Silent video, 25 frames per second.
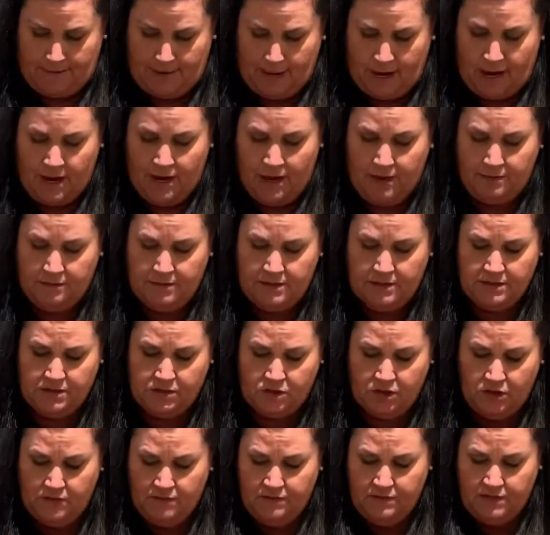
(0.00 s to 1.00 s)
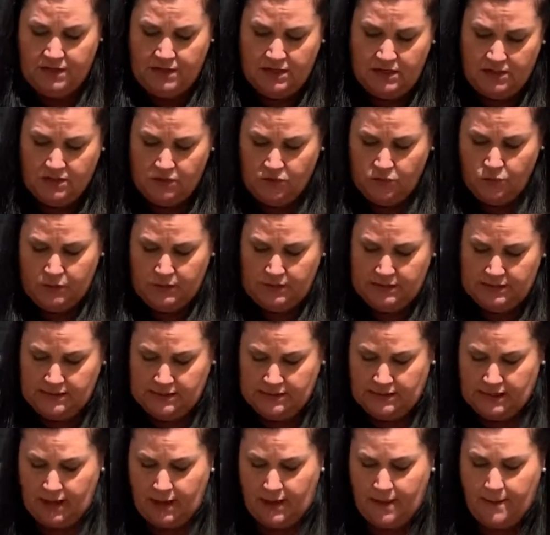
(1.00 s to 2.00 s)
And I'm gonna serve this with
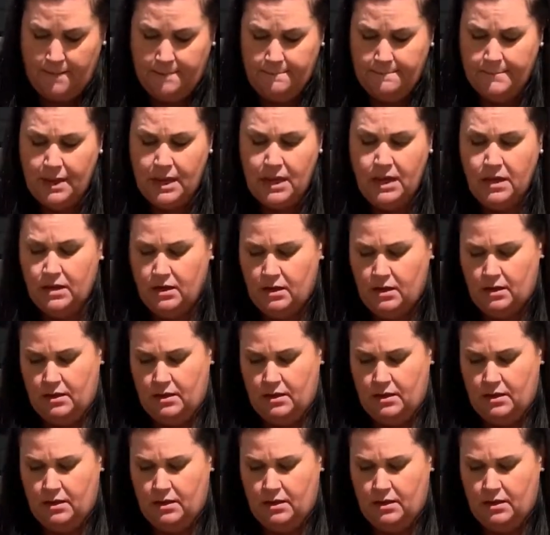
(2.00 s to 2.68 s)
some